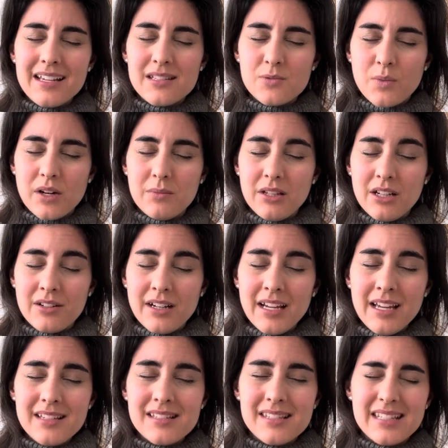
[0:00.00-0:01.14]
It's what I'm
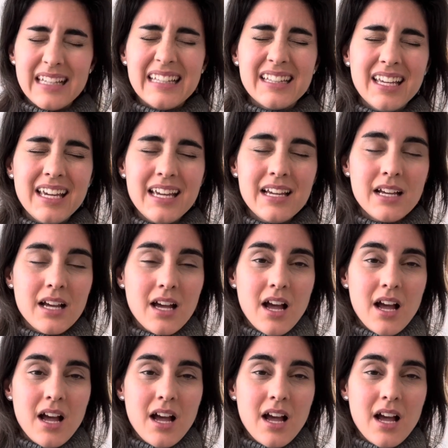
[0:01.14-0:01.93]
hearing, seedling.